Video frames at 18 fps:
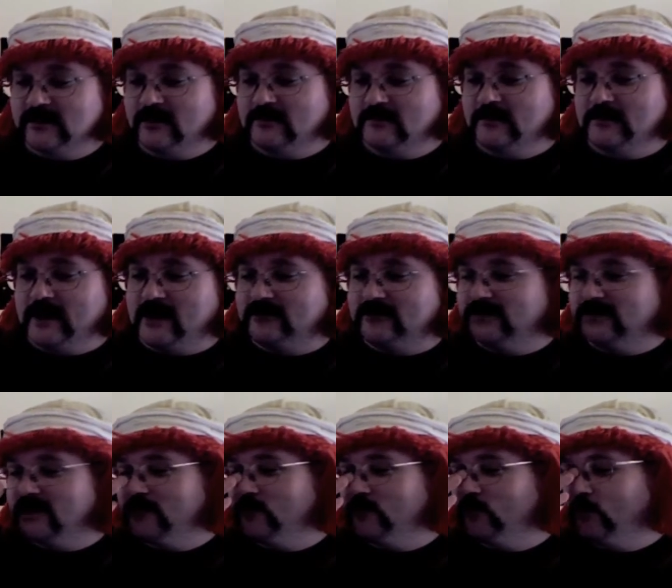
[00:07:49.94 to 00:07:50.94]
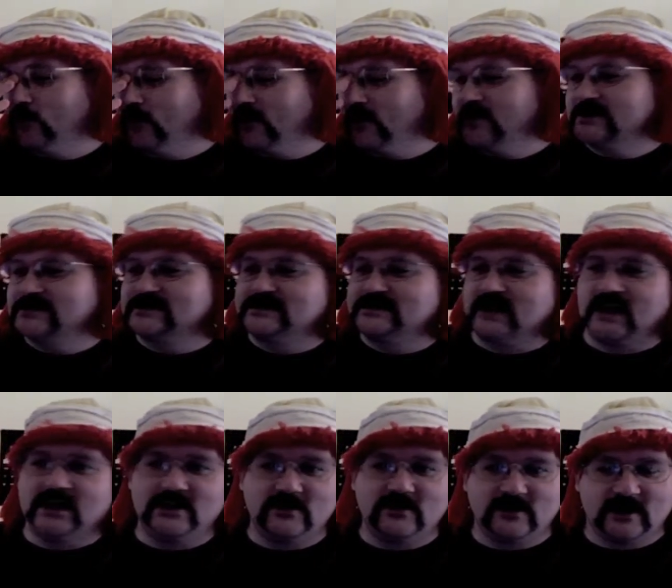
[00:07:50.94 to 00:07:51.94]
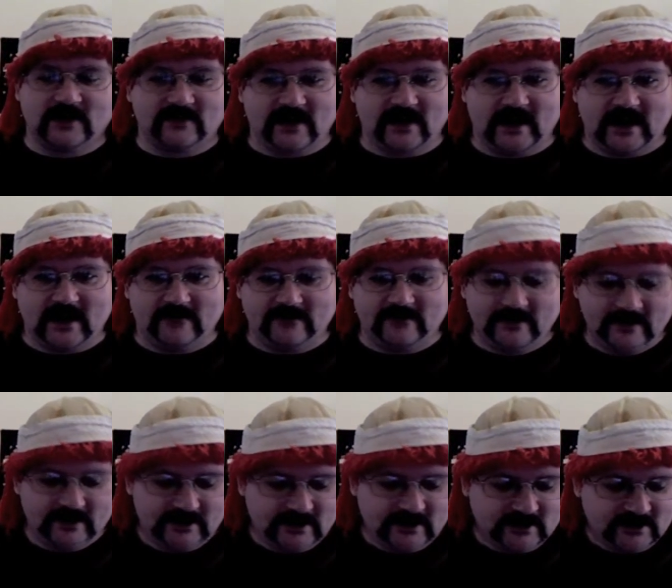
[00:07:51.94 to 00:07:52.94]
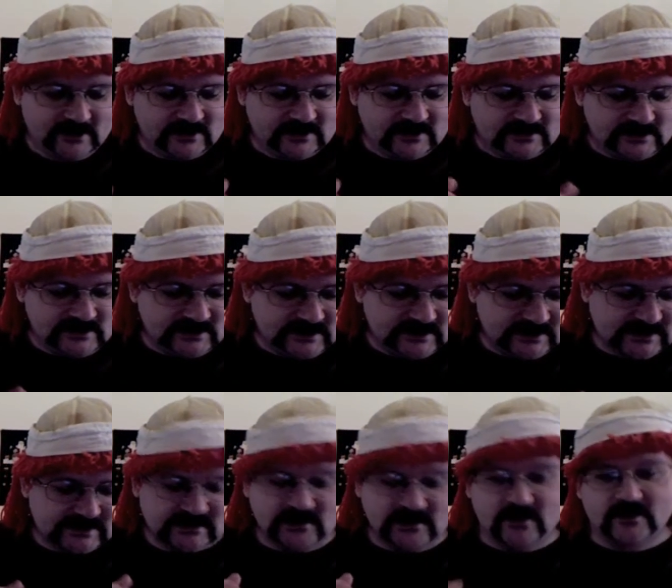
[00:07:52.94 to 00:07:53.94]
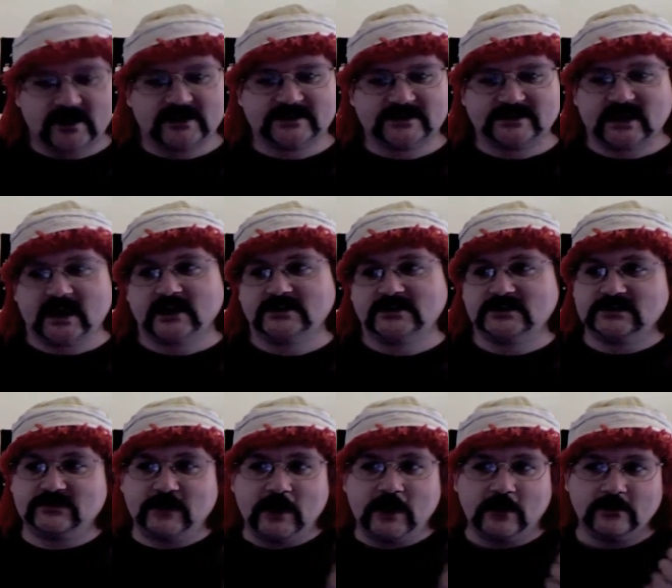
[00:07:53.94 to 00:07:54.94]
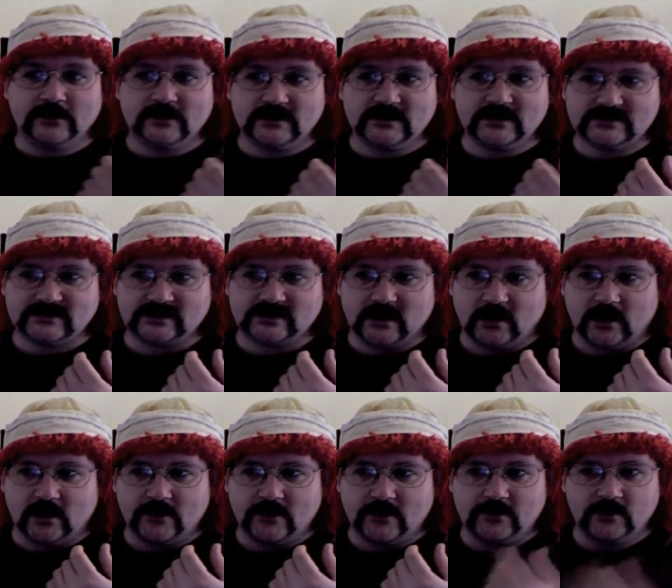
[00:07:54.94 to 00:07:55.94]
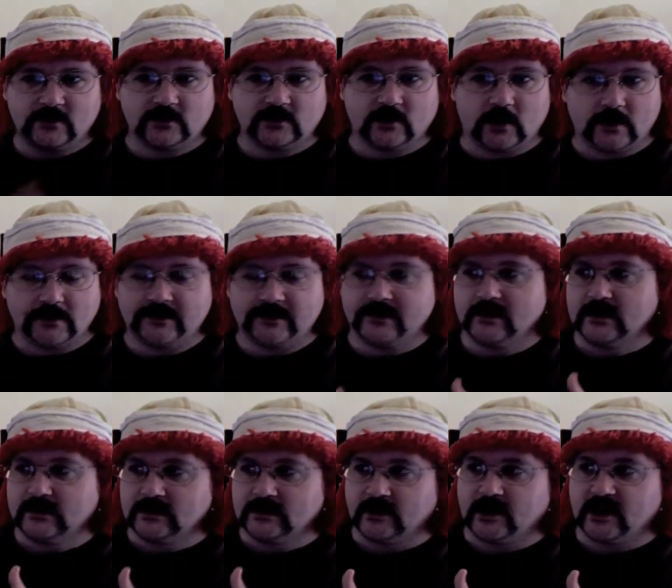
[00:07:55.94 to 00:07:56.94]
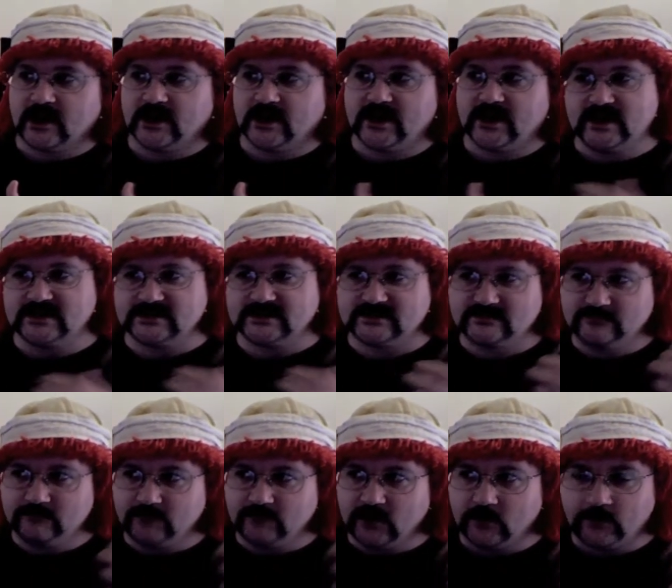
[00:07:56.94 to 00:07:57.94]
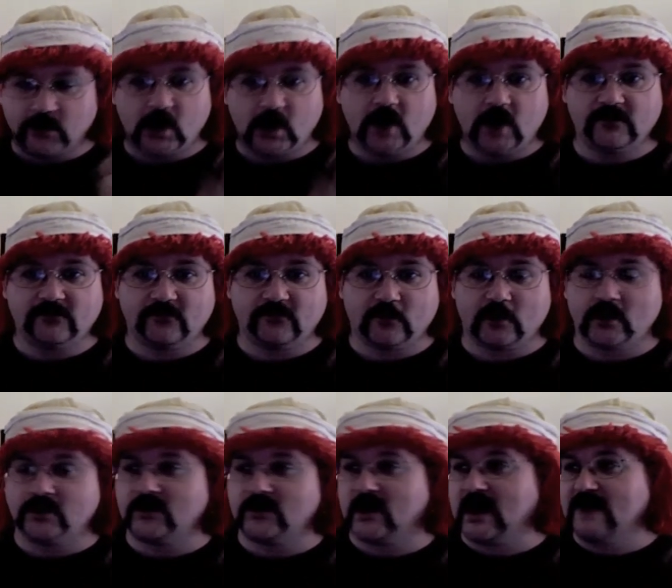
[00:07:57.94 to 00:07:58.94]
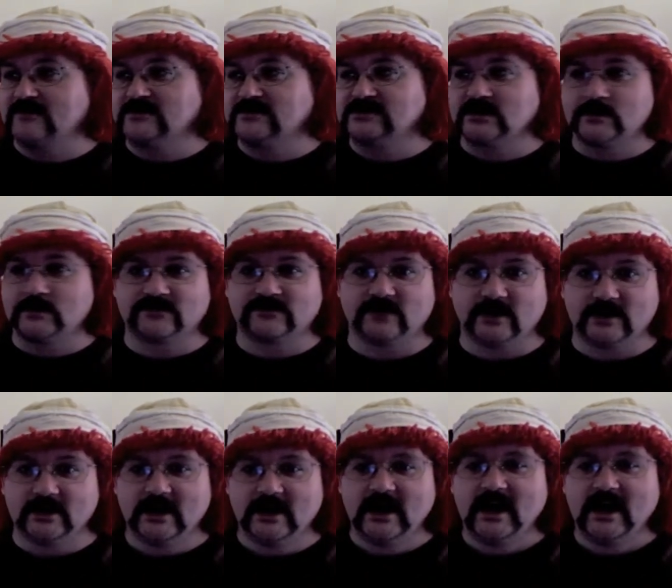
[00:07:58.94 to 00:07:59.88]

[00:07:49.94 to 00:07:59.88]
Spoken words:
about the worst date you could ever have. She's ecstatic. She's found this other goth guy that is perfect for her. They're having so much fun,